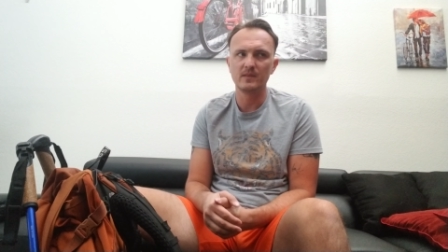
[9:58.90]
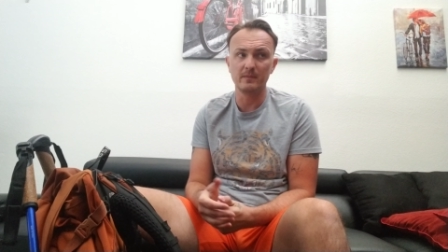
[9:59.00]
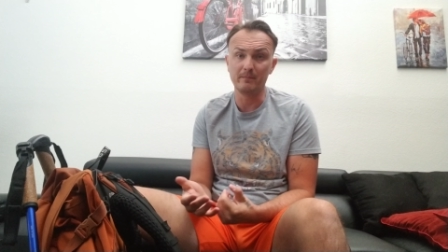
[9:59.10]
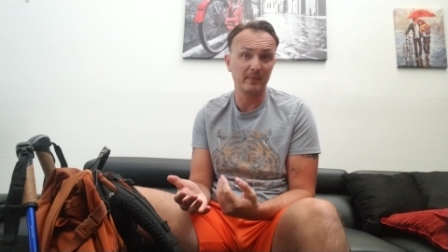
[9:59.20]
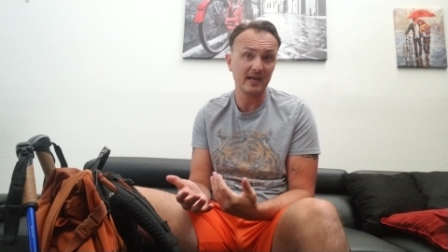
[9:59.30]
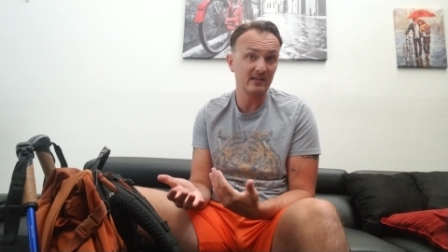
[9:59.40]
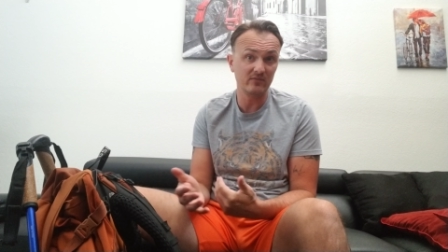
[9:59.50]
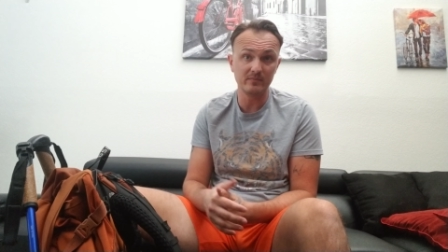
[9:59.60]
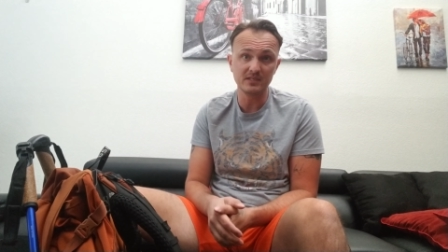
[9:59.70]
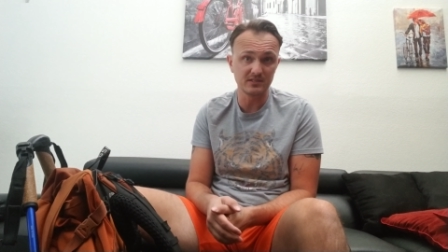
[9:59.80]
It might
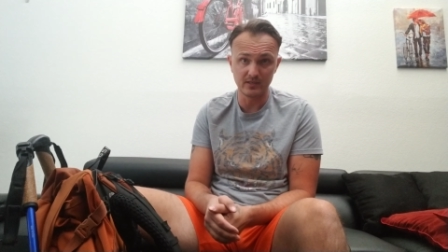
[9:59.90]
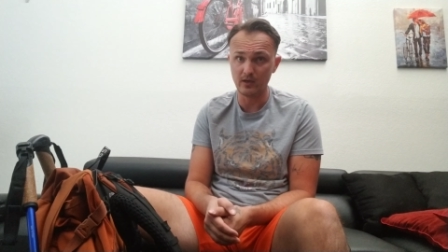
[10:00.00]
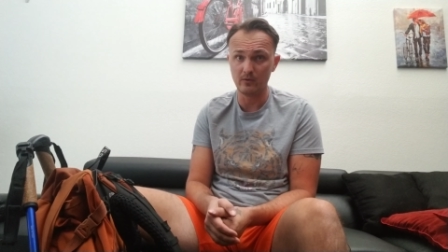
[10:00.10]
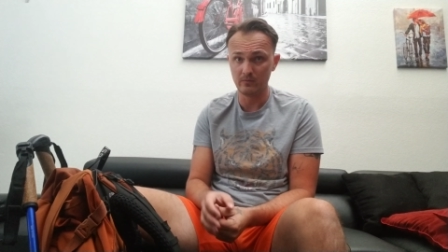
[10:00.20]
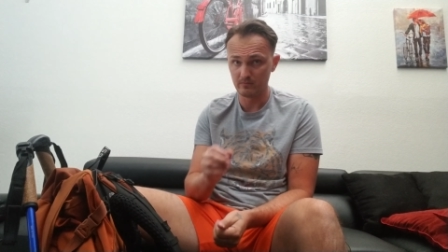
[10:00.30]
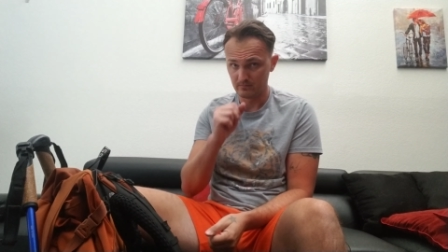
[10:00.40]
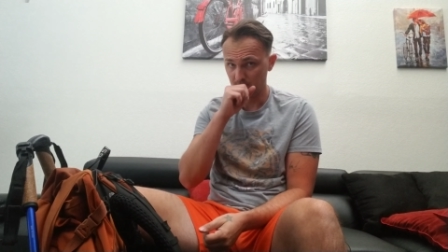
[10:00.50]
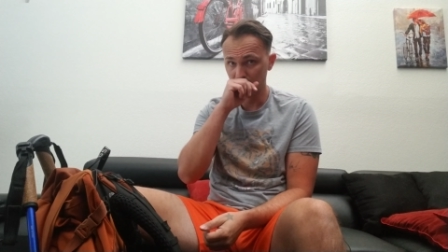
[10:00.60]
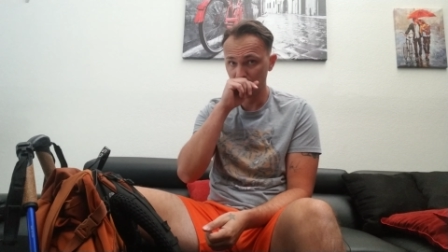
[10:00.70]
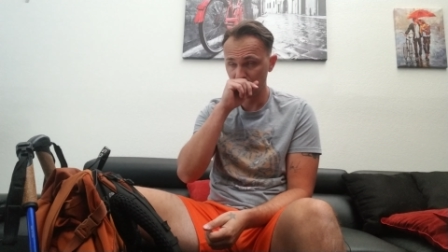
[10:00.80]
even be snow.
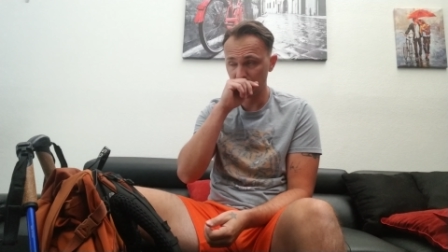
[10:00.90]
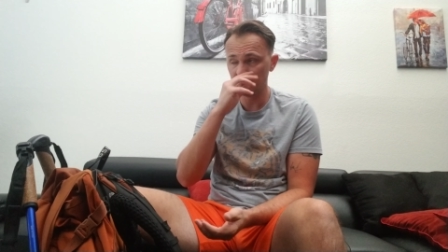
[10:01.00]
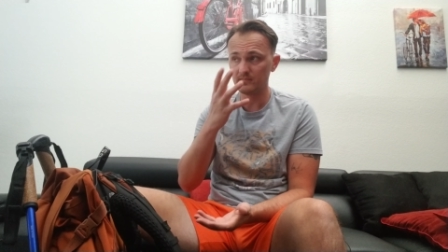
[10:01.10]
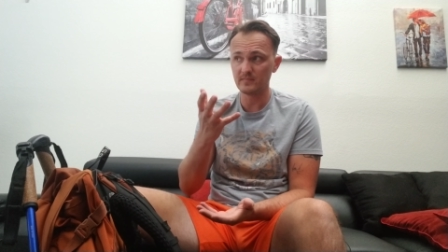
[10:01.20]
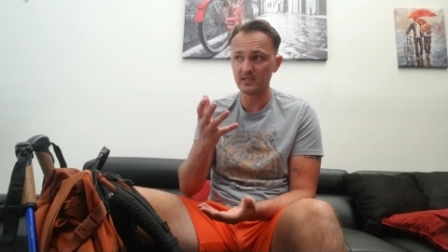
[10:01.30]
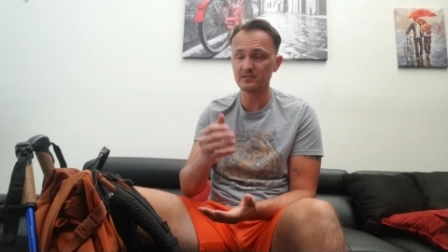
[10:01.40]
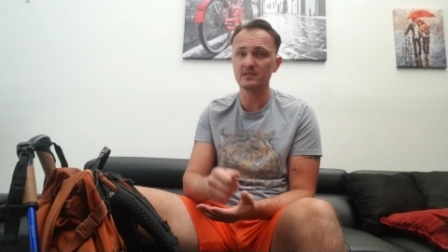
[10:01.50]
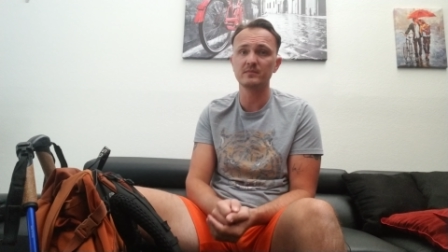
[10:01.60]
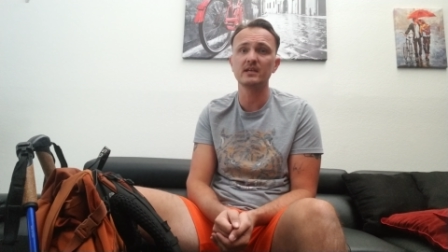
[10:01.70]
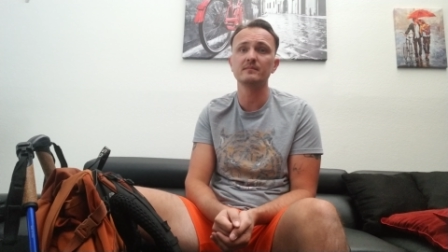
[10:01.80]
there's
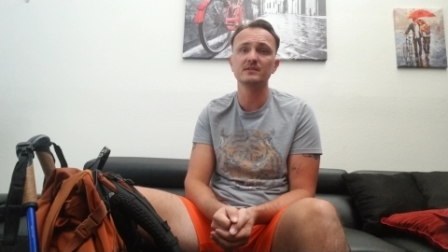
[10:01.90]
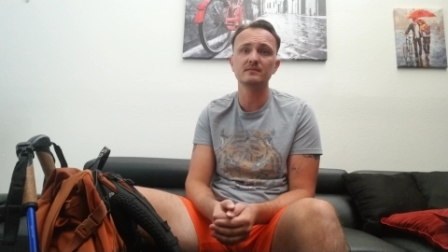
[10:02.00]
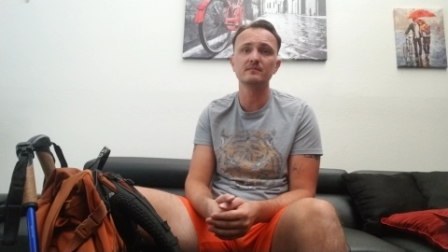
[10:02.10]
sometimes